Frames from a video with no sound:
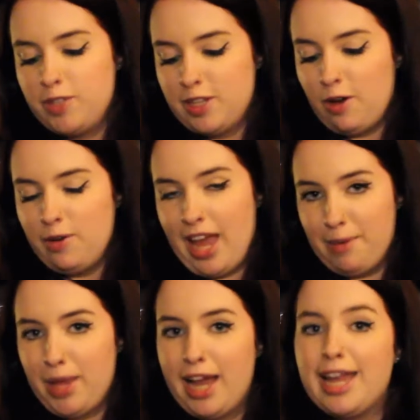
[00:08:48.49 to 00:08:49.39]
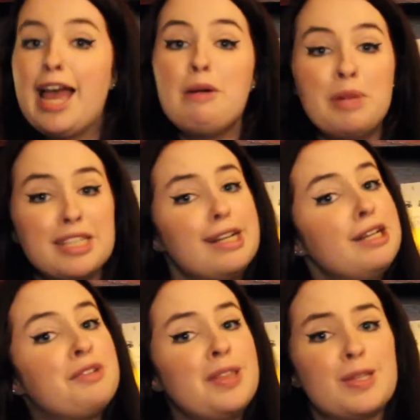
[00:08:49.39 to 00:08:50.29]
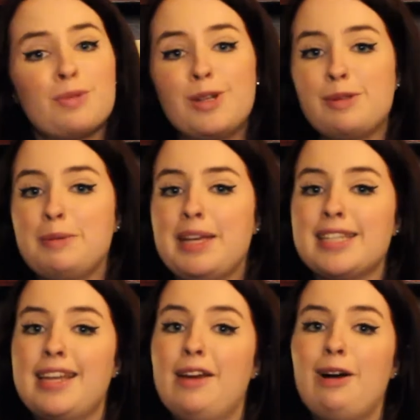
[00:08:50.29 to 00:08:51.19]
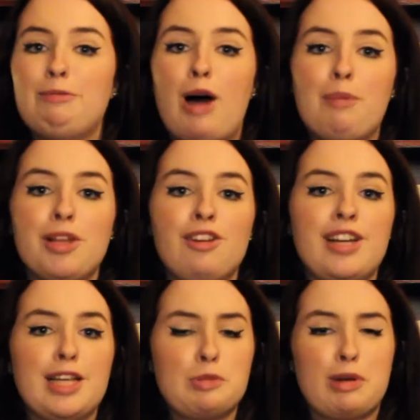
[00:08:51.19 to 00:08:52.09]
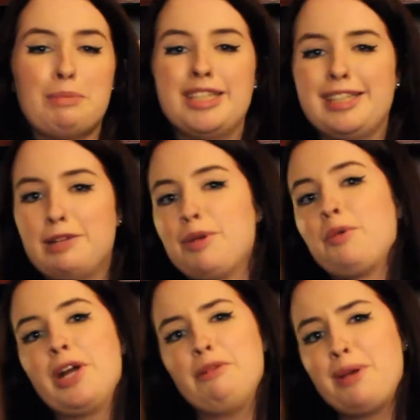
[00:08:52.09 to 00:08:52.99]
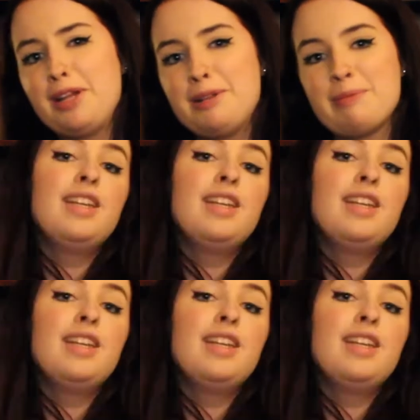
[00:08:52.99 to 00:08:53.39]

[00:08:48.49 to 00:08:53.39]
So yeah, I am excited to read this one just because I know how popular it is, but I'm a little bit worried about it.